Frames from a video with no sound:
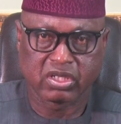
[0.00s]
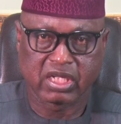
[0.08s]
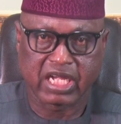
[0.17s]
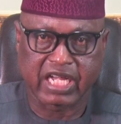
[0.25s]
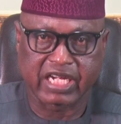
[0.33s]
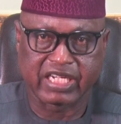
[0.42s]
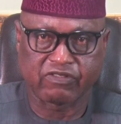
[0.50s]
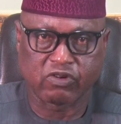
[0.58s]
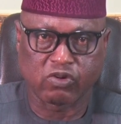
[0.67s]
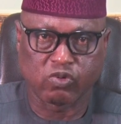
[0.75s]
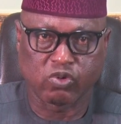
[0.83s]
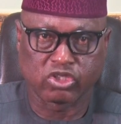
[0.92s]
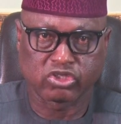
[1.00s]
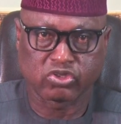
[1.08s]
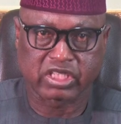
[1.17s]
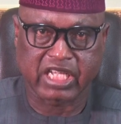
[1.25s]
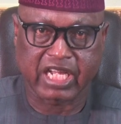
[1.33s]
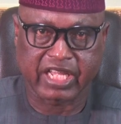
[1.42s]
I therefore want to
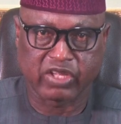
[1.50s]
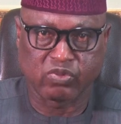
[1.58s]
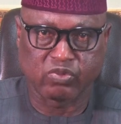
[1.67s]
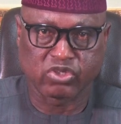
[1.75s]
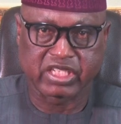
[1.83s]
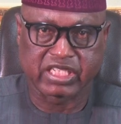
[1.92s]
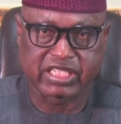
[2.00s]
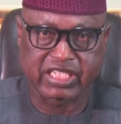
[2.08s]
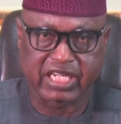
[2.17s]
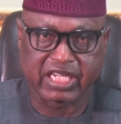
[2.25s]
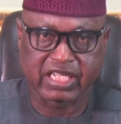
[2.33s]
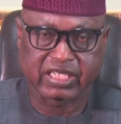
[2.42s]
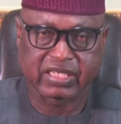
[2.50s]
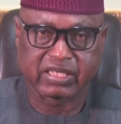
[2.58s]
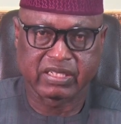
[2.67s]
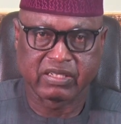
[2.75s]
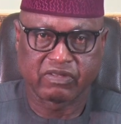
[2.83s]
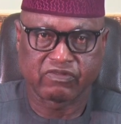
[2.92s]
thank you most sincerely
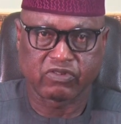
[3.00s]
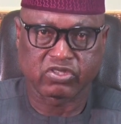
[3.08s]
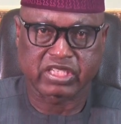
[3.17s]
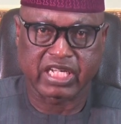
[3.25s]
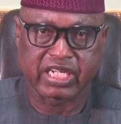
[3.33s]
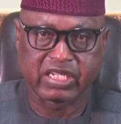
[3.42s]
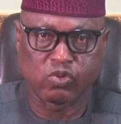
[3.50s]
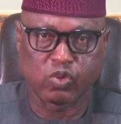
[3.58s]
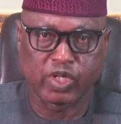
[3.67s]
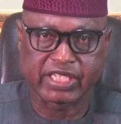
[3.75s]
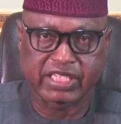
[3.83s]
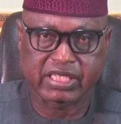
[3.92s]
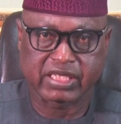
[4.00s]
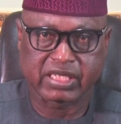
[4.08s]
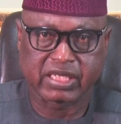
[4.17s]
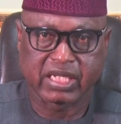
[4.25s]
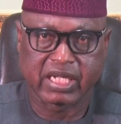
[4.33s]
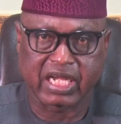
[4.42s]
for standing with
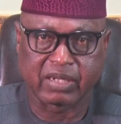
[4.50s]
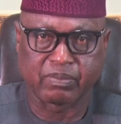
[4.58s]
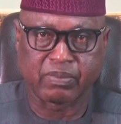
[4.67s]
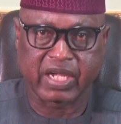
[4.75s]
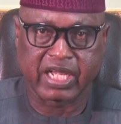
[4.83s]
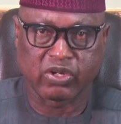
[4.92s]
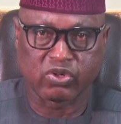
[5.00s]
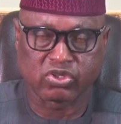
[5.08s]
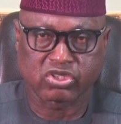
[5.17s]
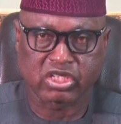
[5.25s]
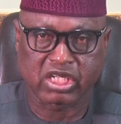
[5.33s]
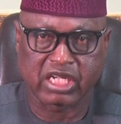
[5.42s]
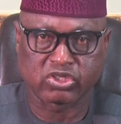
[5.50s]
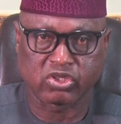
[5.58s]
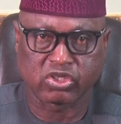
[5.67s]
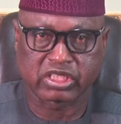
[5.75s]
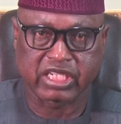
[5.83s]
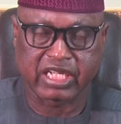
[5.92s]
and by us at
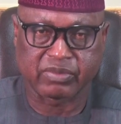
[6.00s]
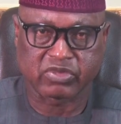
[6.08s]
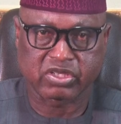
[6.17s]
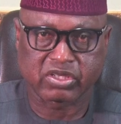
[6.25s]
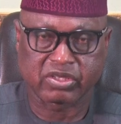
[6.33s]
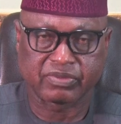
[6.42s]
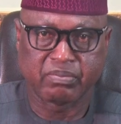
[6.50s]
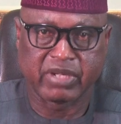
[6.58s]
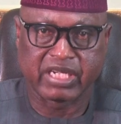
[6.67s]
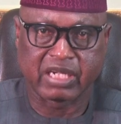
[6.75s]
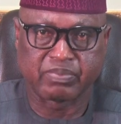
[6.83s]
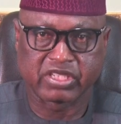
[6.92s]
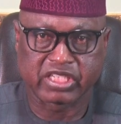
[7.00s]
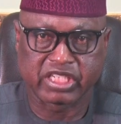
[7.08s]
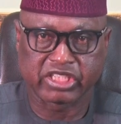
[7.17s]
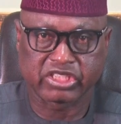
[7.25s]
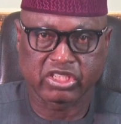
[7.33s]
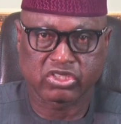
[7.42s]
all times. Many
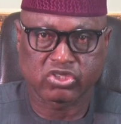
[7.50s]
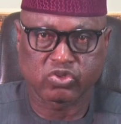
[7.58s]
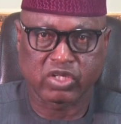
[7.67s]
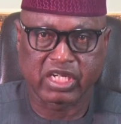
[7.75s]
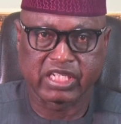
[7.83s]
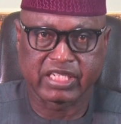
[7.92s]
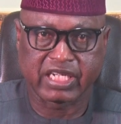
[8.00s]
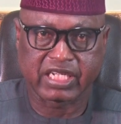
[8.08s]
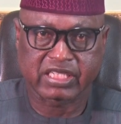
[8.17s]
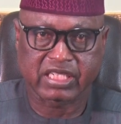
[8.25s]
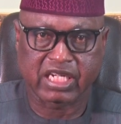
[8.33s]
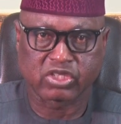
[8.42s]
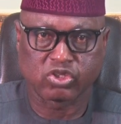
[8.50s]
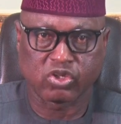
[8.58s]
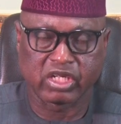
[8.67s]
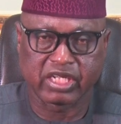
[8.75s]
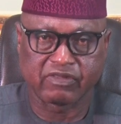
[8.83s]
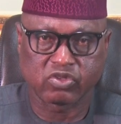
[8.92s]
appreciations to our leaders at all
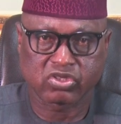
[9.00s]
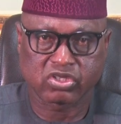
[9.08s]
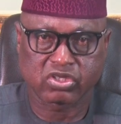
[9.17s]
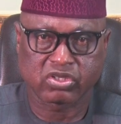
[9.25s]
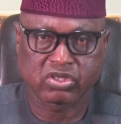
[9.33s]
levels,